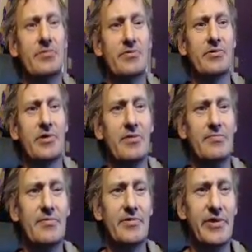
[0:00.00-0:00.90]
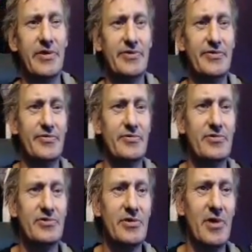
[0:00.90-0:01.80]
couple keys through the
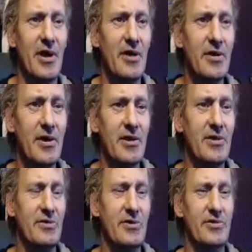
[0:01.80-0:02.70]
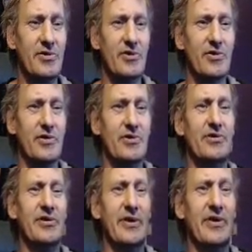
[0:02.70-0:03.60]
slot, then you could
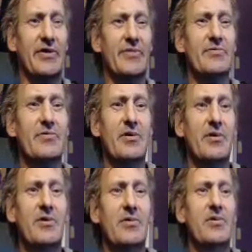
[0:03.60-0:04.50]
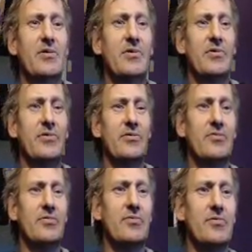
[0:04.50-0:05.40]
take and, you know,
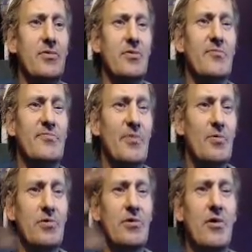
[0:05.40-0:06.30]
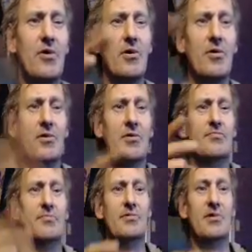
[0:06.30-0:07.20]
fold it all up
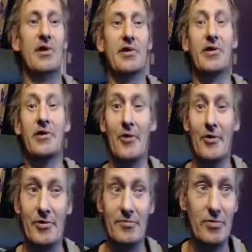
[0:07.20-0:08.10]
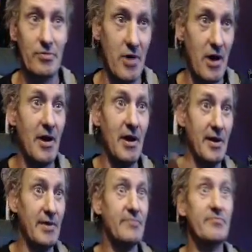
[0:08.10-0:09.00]
like a carnival ride
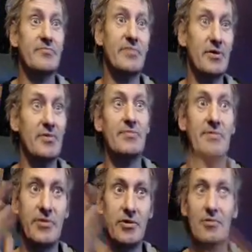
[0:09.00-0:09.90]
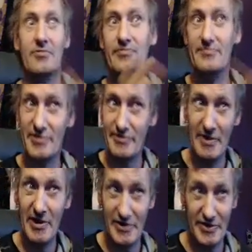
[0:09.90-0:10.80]
and be able to go from
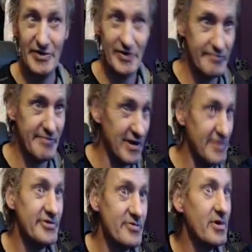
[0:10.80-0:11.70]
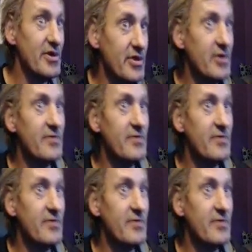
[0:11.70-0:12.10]
space to space with it.